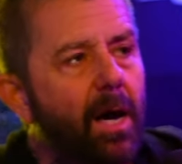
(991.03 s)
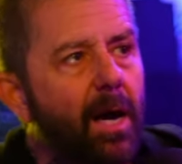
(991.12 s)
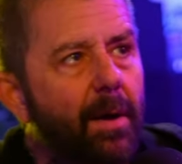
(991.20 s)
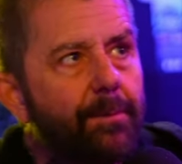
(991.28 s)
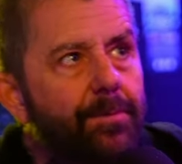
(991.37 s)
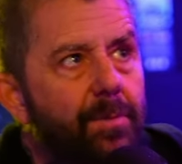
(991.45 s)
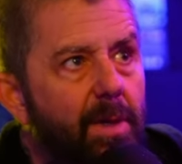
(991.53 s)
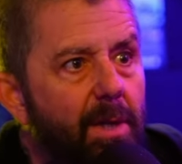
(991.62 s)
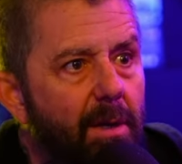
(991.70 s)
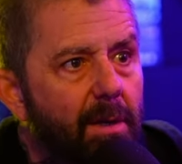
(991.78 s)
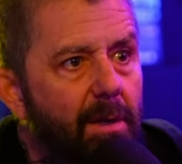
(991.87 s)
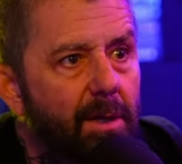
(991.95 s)

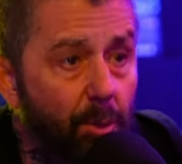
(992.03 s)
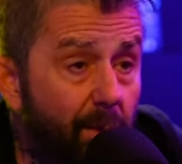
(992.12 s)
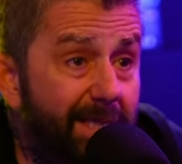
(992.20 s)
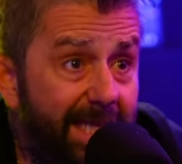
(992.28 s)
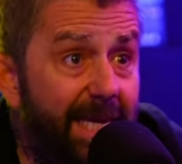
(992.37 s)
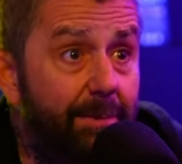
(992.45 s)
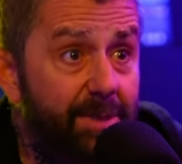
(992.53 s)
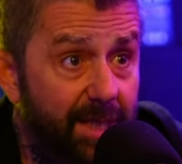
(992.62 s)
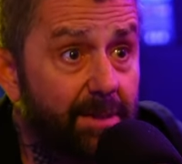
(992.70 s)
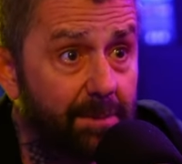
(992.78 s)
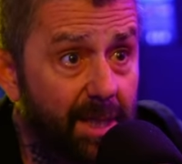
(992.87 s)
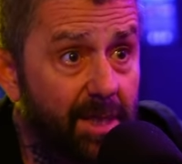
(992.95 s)
You know what
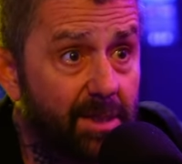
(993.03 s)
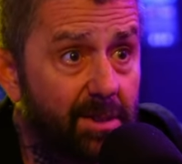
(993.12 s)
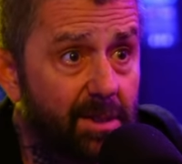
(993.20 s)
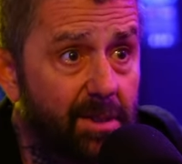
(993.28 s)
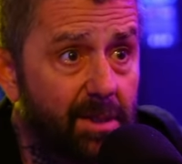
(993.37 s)
TMZ means?